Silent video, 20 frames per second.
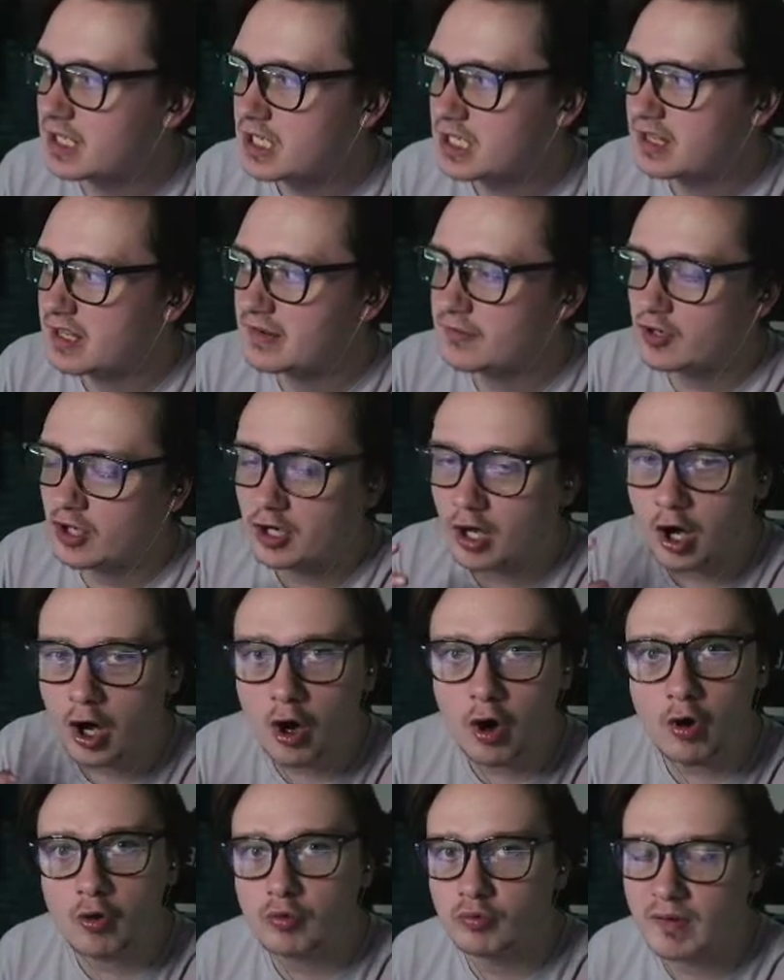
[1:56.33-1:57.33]
They've got a
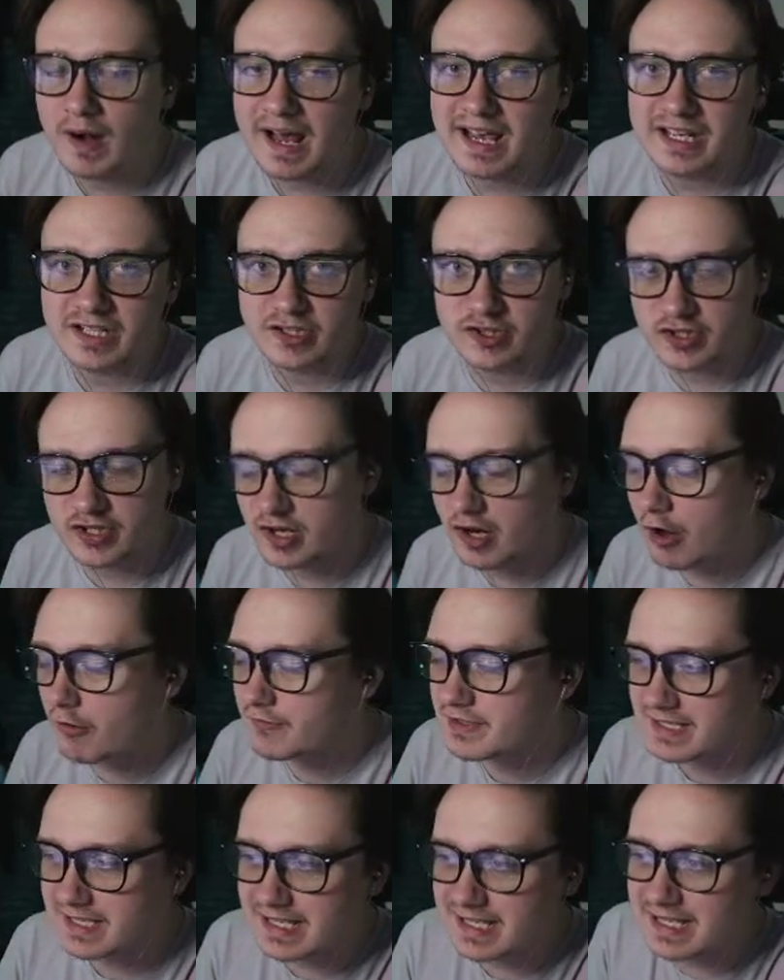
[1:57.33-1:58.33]
whole range, and
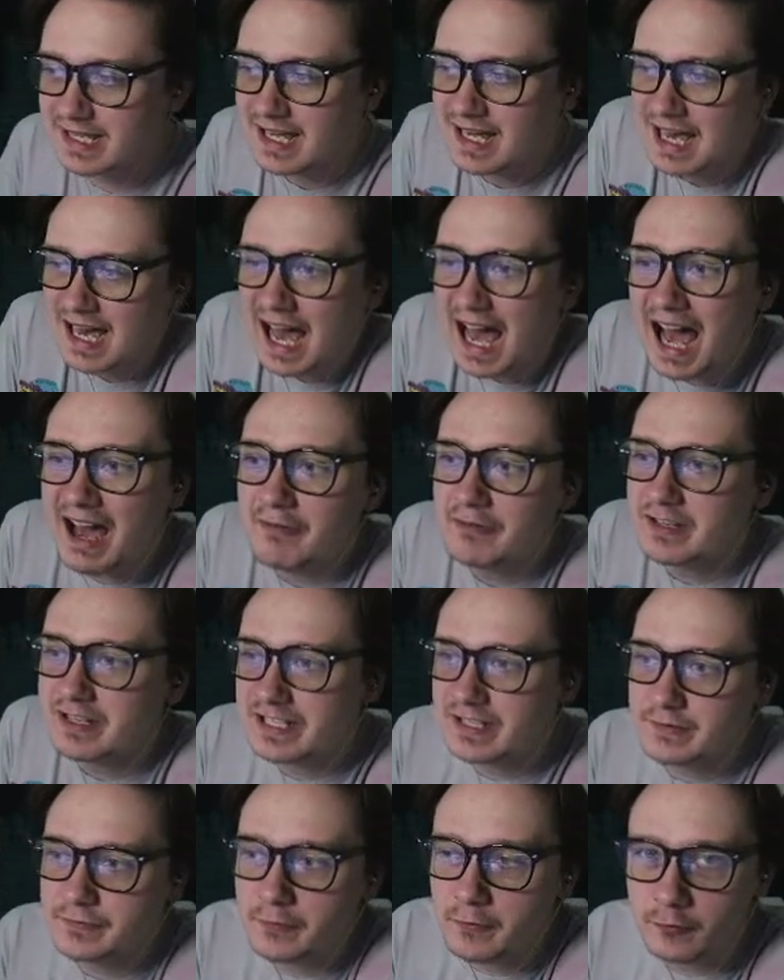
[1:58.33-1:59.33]
obviously having
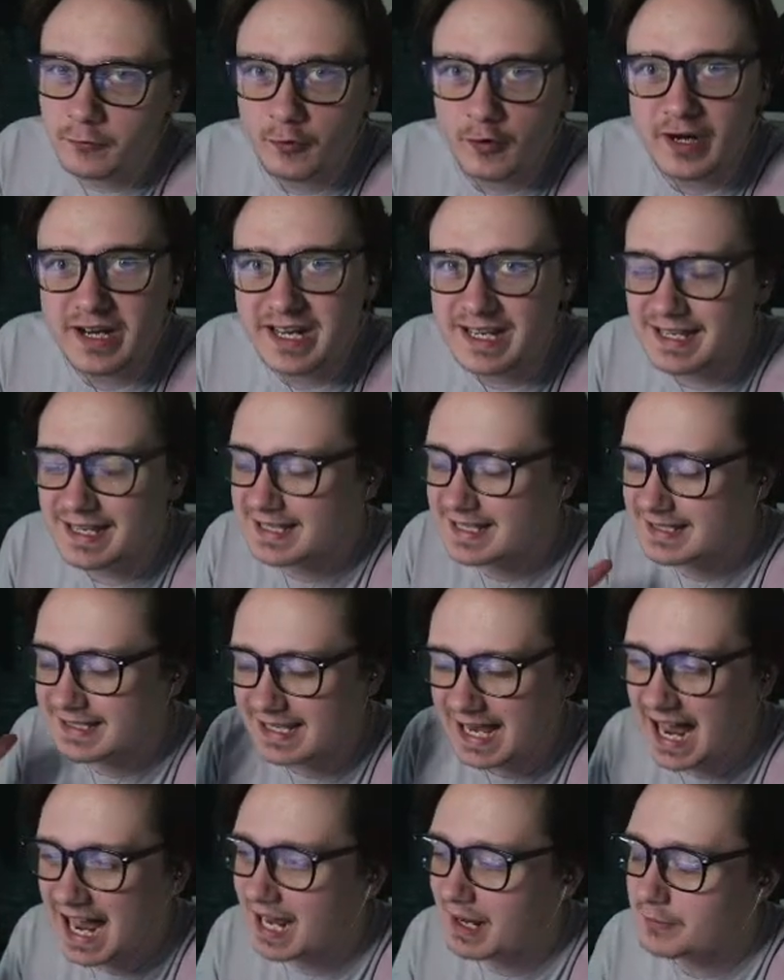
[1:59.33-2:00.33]
this for free is
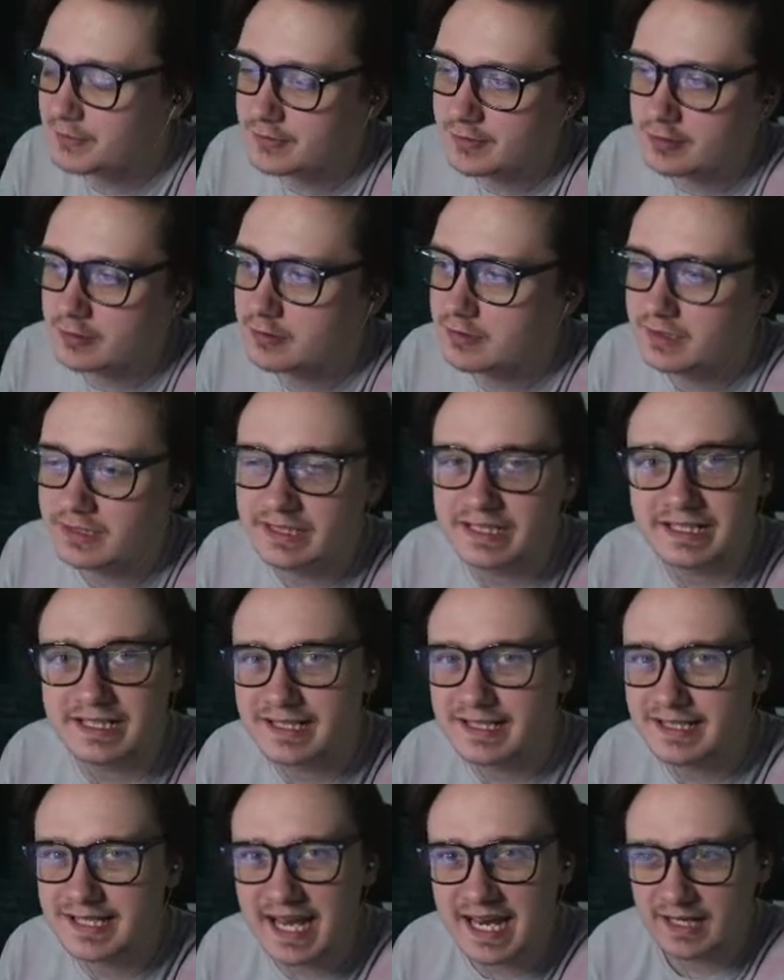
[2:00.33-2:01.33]
absolutely
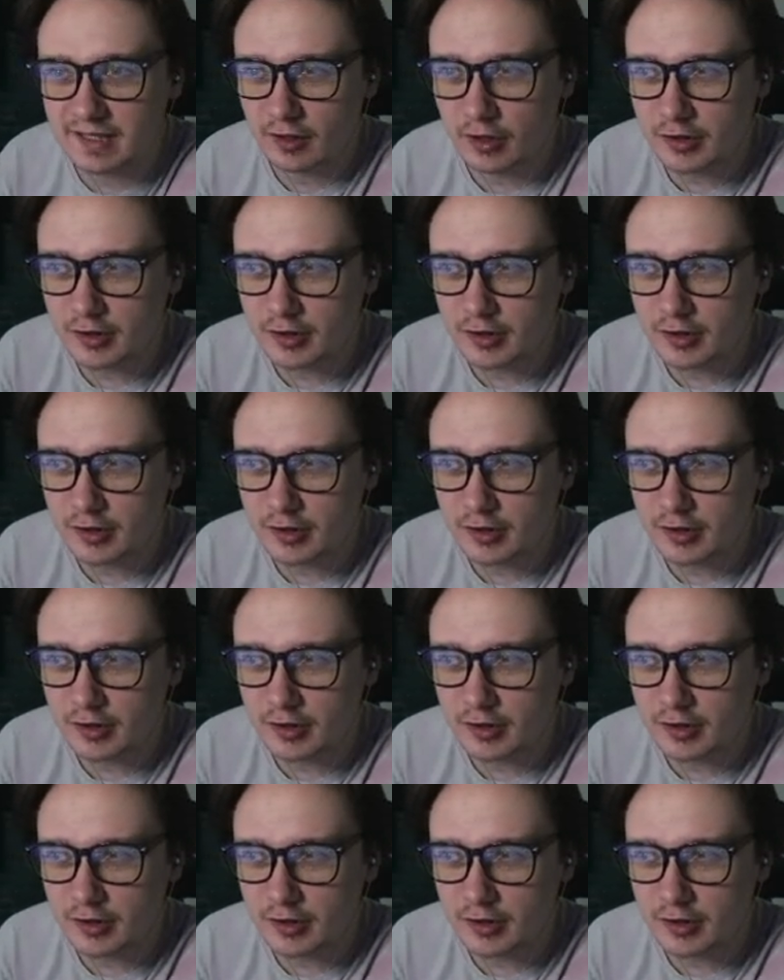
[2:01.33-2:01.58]
insane. Like,